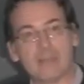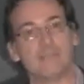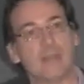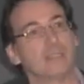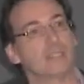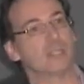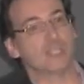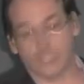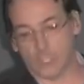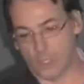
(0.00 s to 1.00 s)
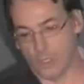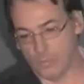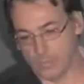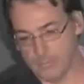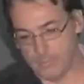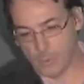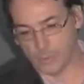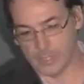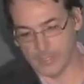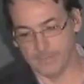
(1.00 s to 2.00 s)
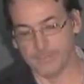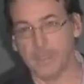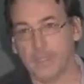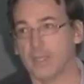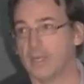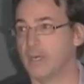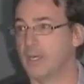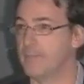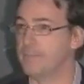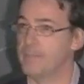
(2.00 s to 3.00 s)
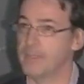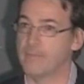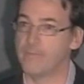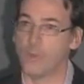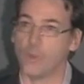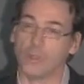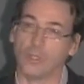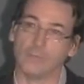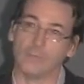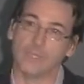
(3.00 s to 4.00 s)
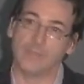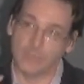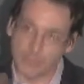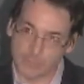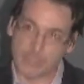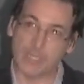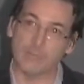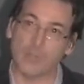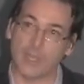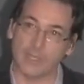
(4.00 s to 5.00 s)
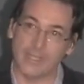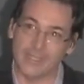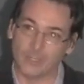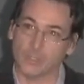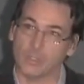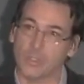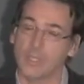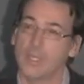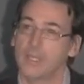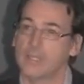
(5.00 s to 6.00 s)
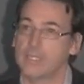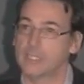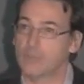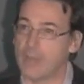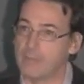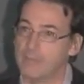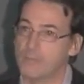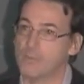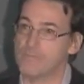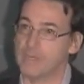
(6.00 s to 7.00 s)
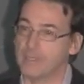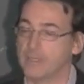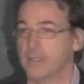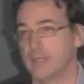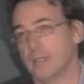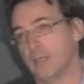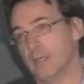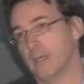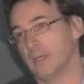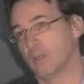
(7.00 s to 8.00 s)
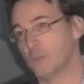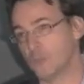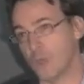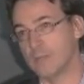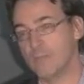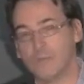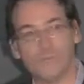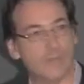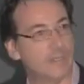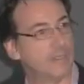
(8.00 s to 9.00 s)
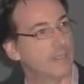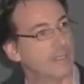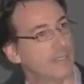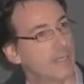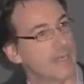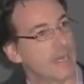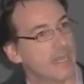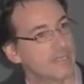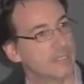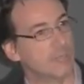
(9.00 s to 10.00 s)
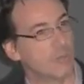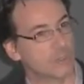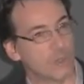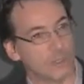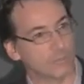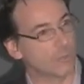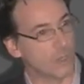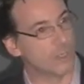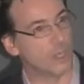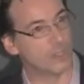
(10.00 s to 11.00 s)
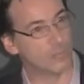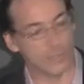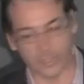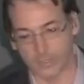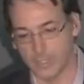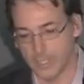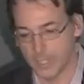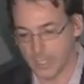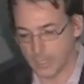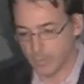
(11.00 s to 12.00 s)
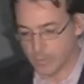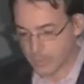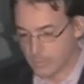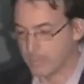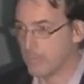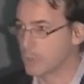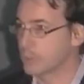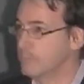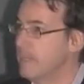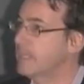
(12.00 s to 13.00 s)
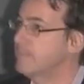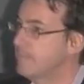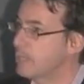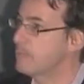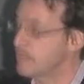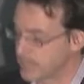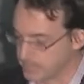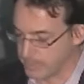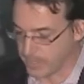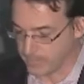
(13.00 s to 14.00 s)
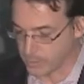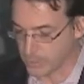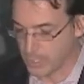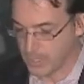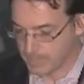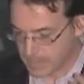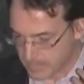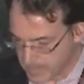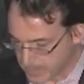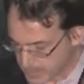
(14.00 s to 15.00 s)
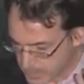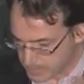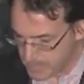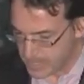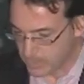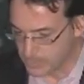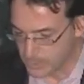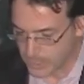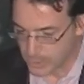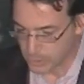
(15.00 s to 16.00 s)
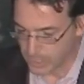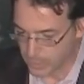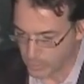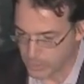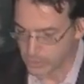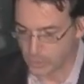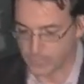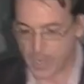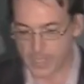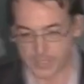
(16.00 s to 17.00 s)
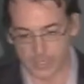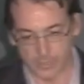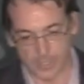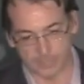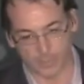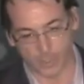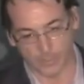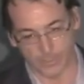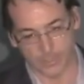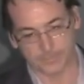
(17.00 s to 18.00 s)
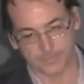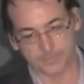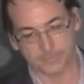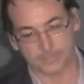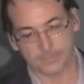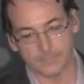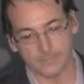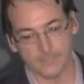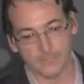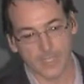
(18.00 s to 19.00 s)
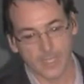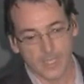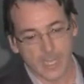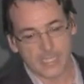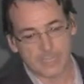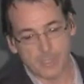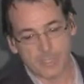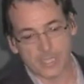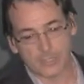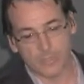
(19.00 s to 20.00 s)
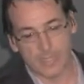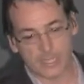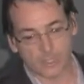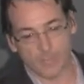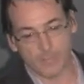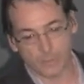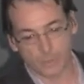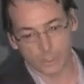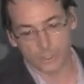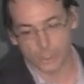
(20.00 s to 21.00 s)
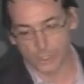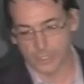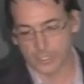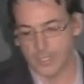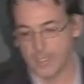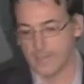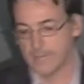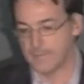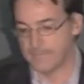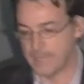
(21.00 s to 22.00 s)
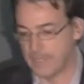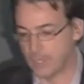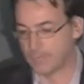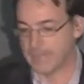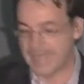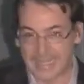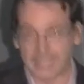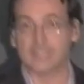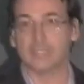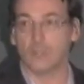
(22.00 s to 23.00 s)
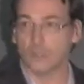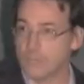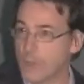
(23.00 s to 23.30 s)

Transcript: but mathematics are so important, especially if you are into describing movement, controlling movement, analyzing what's going on with the human motion, making biomimetic behaviors. Mathematics is the main communication language of us on that prompt. And this brings us to the next topic, which concerns the field of legged